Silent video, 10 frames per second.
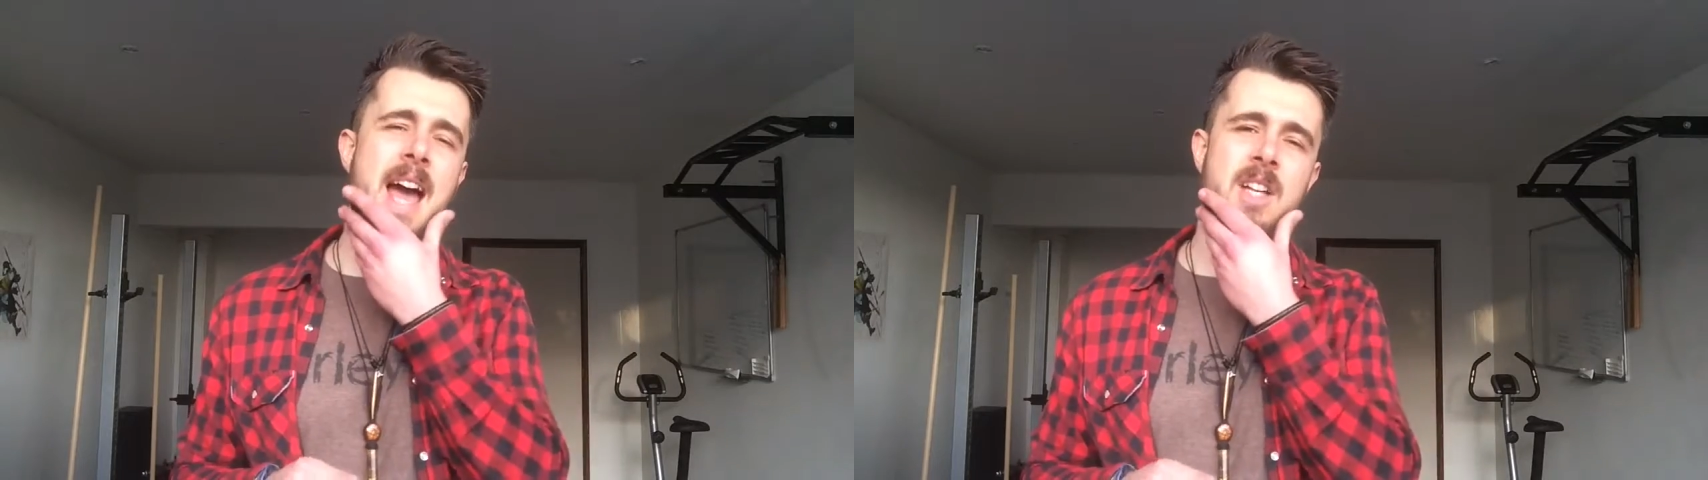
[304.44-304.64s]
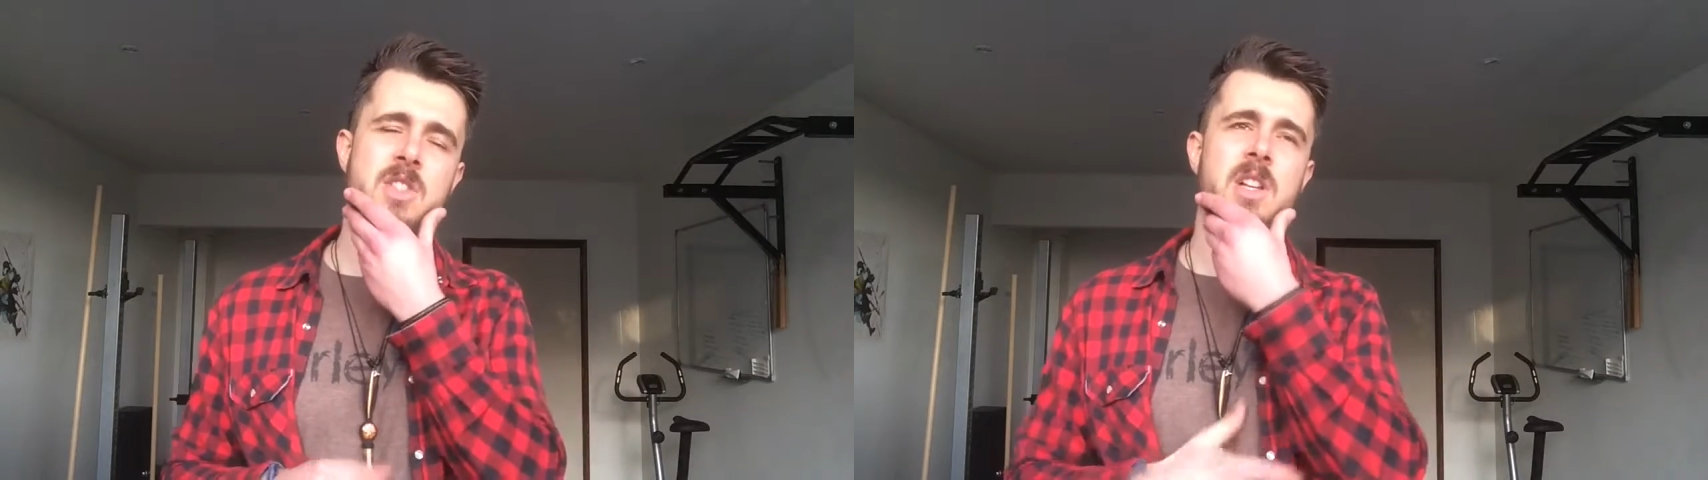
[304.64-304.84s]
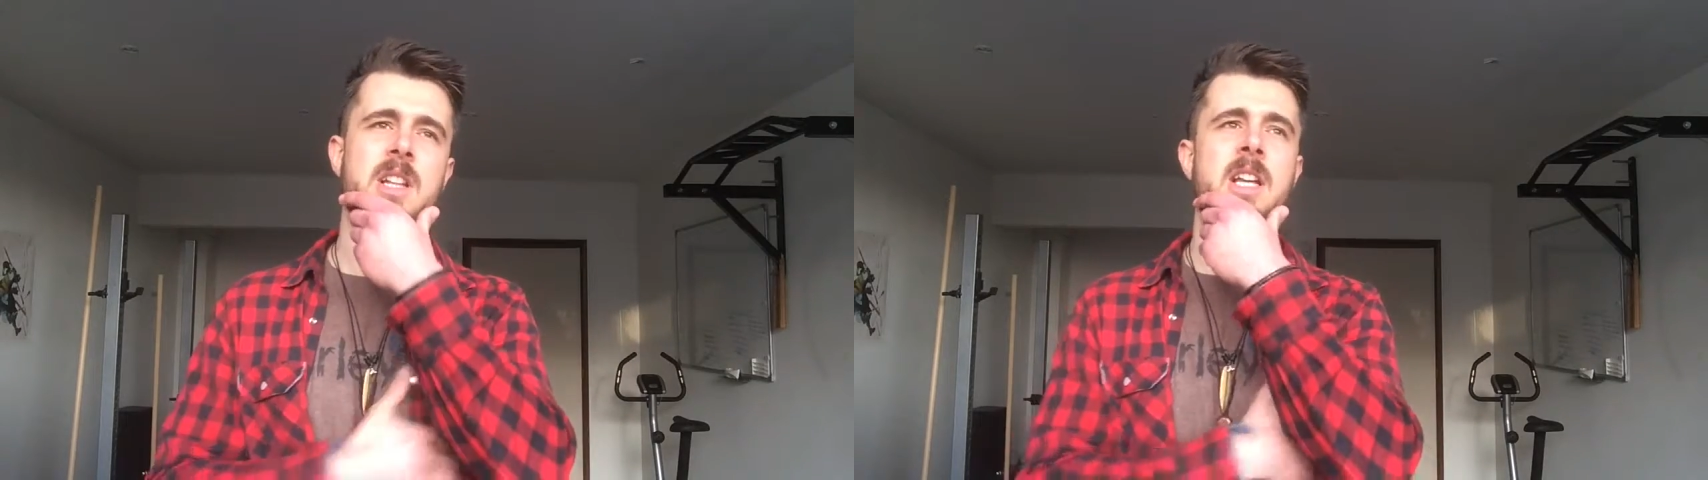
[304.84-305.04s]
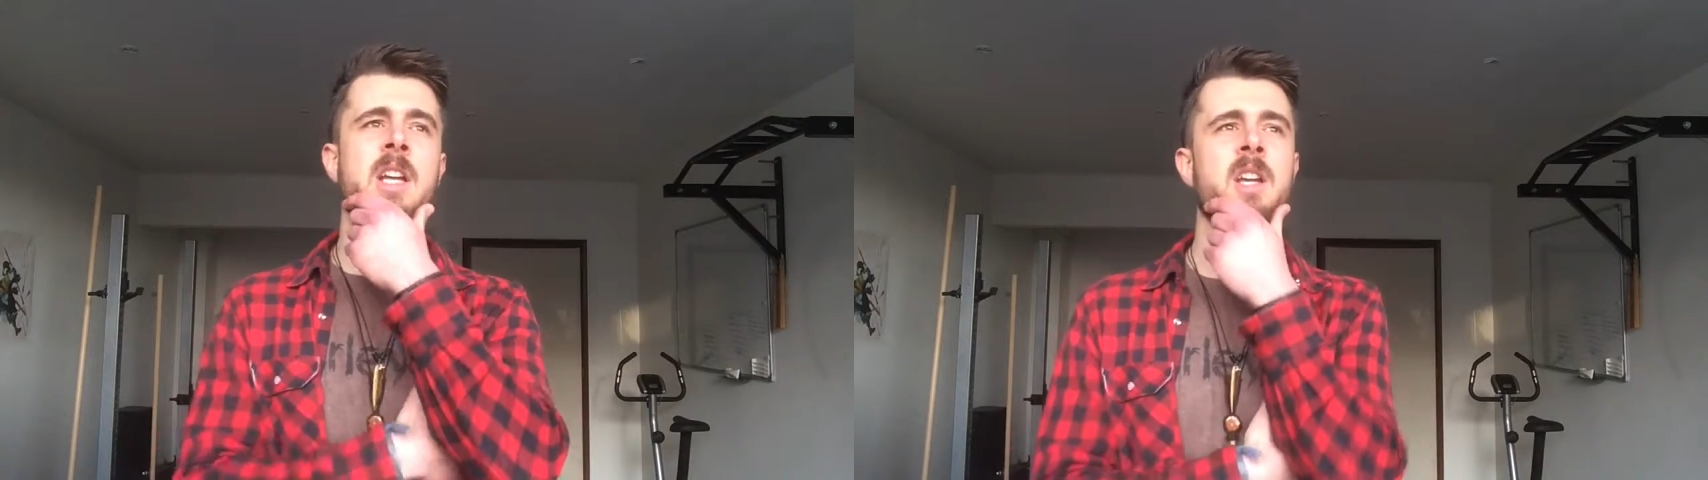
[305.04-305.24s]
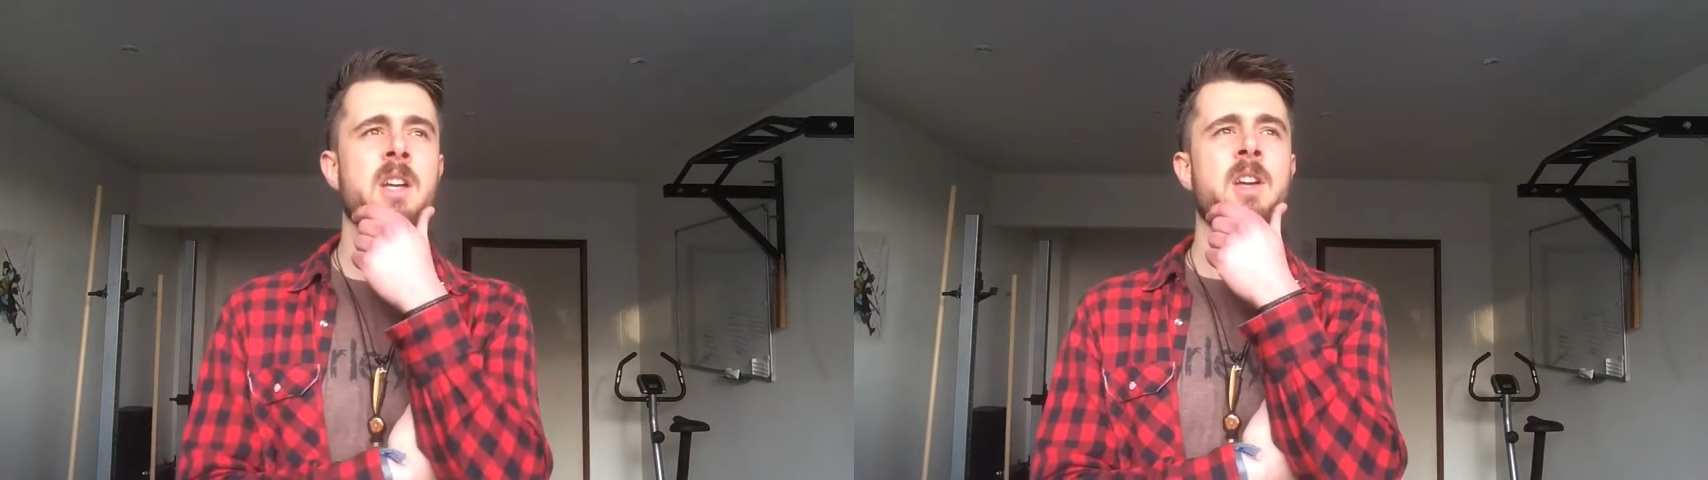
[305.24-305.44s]
actually
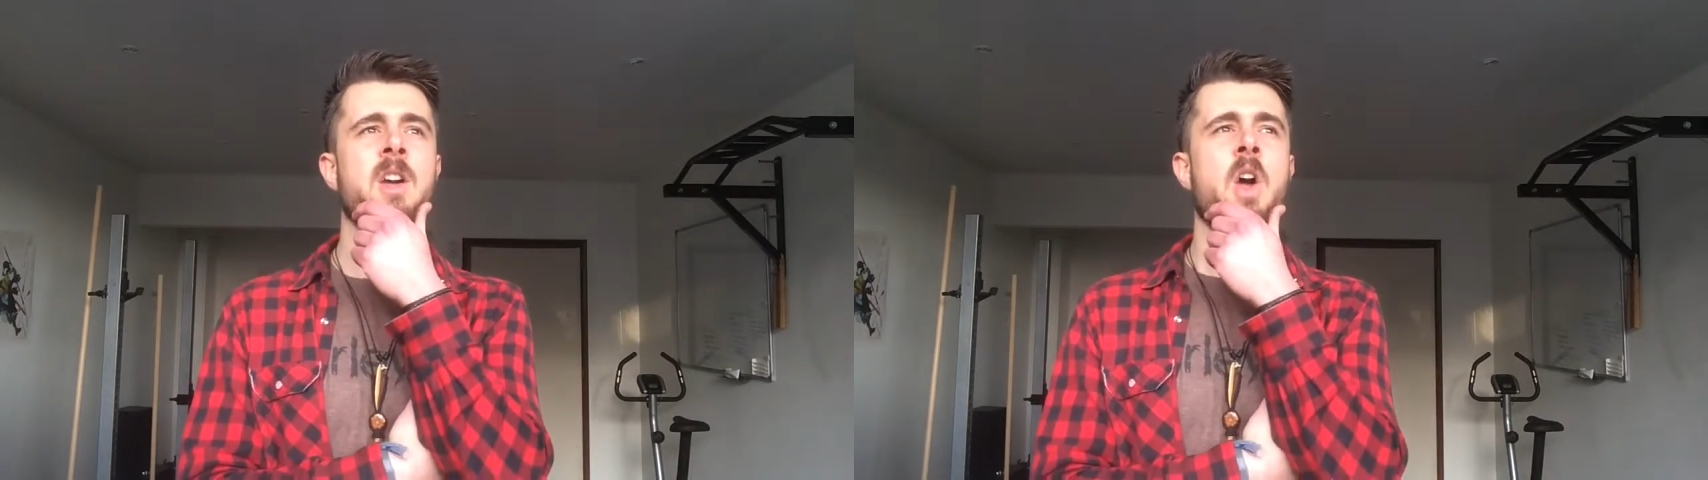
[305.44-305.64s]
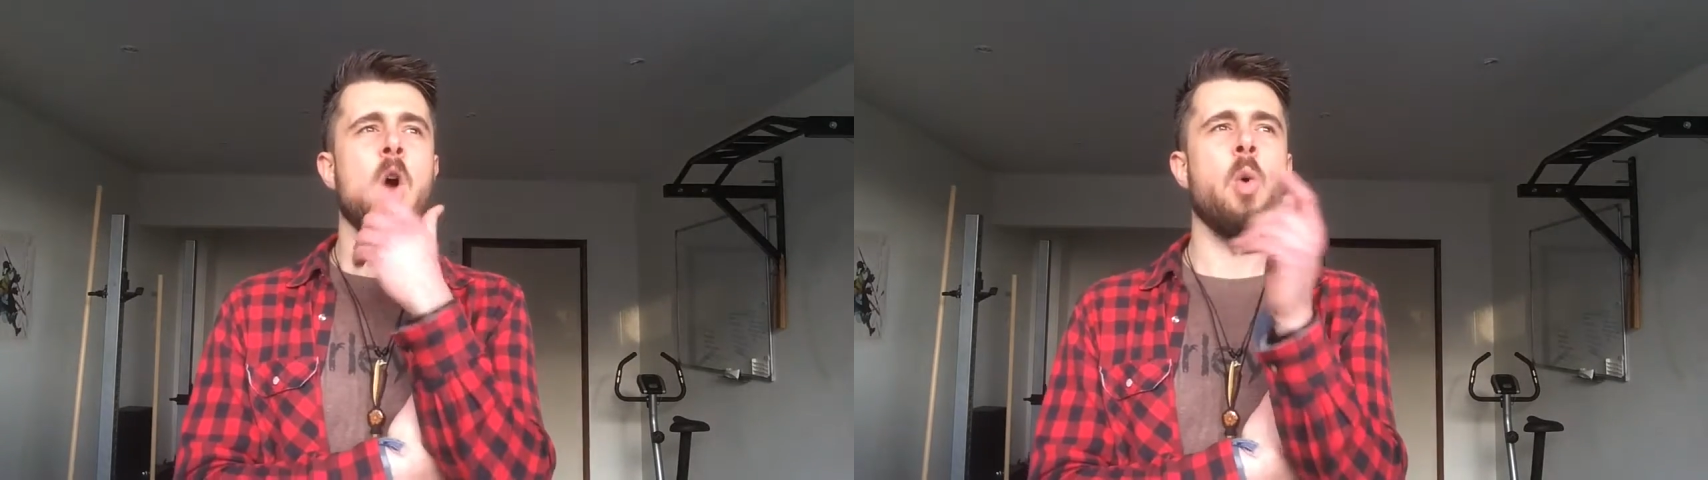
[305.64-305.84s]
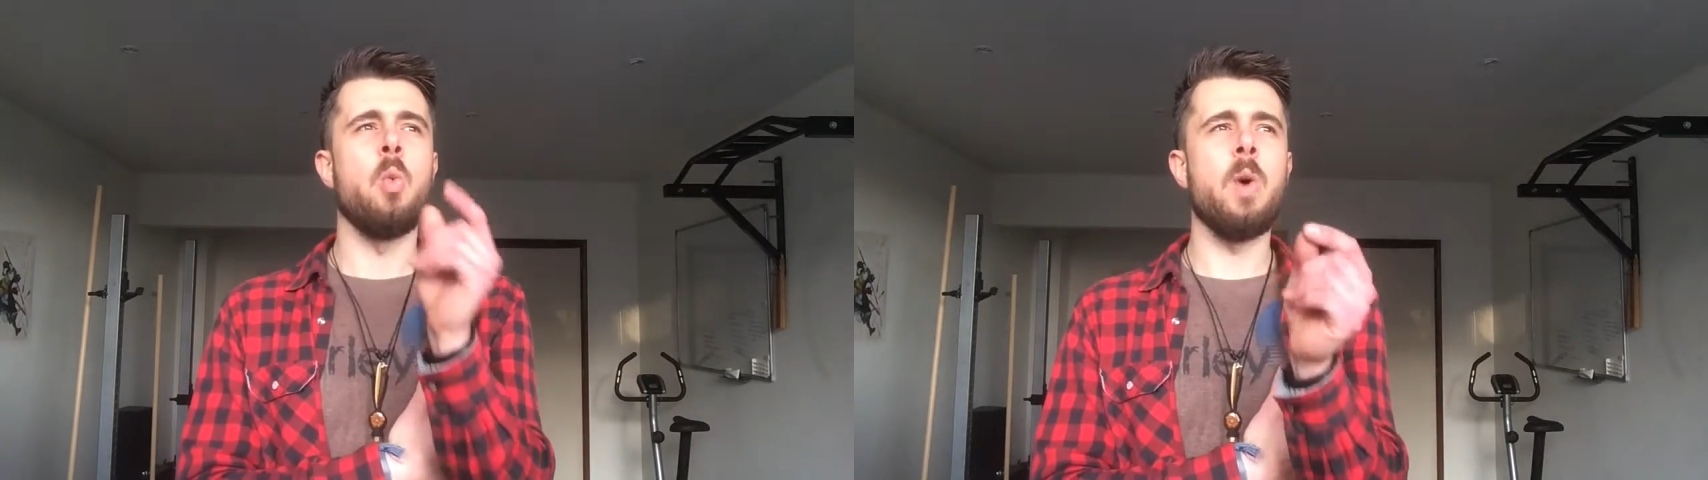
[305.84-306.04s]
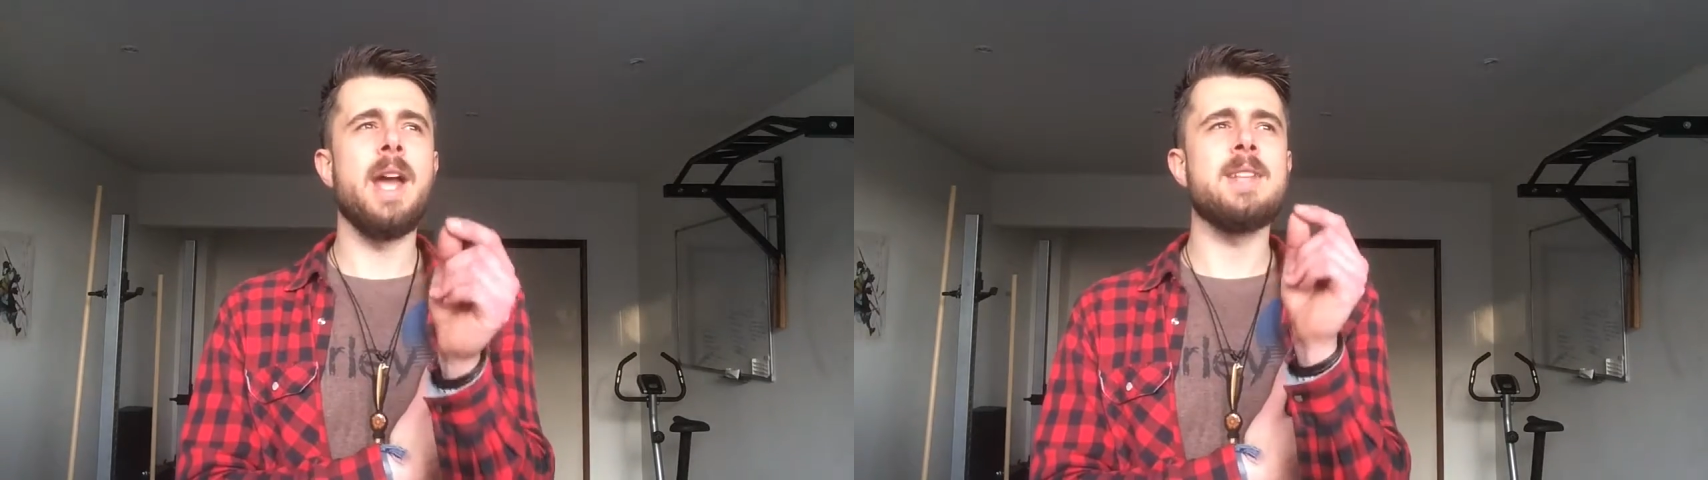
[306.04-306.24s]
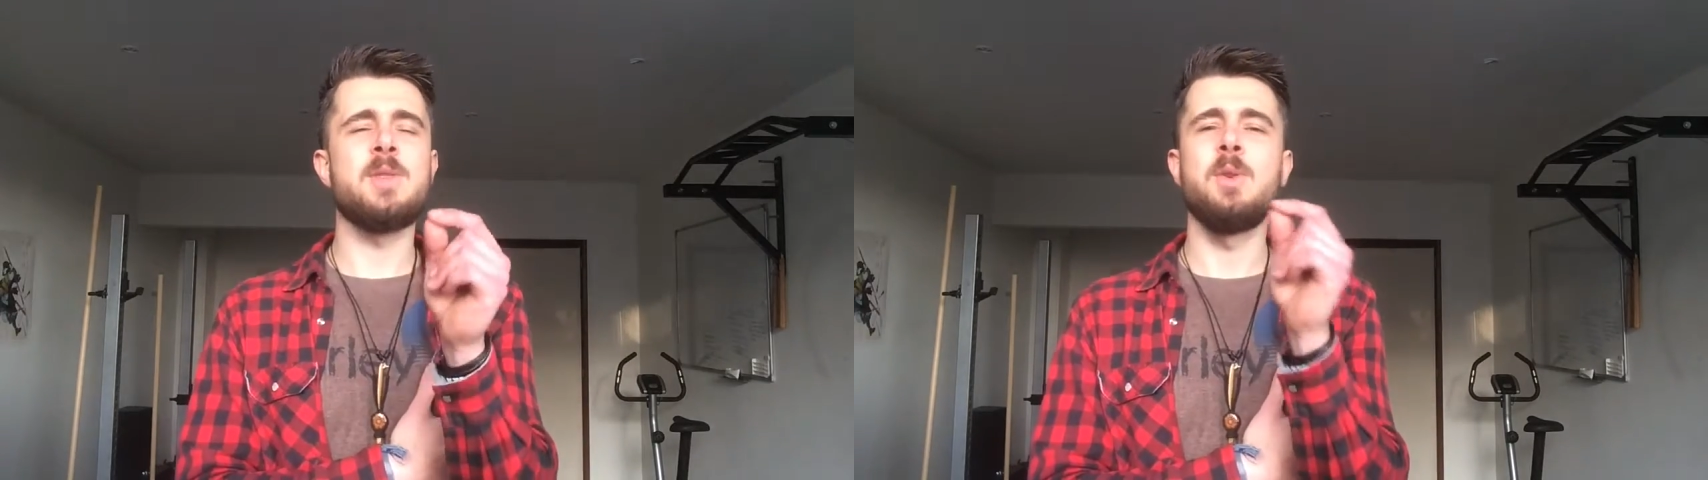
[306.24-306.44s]
a
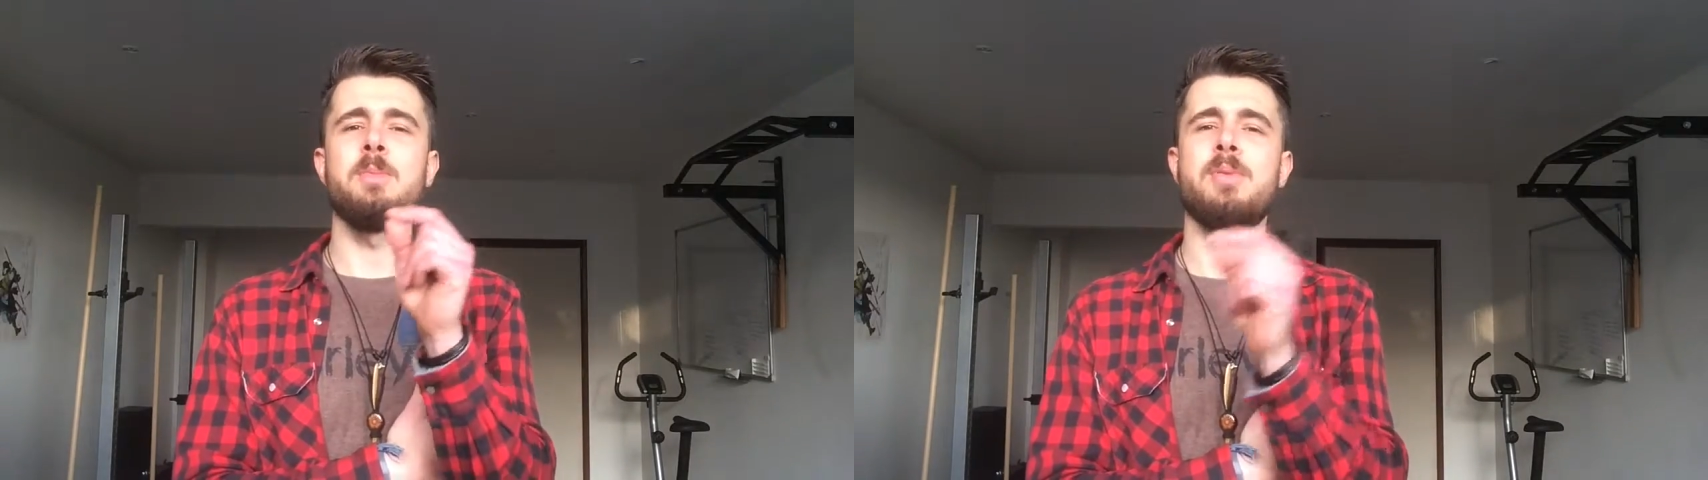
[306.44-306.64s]
way to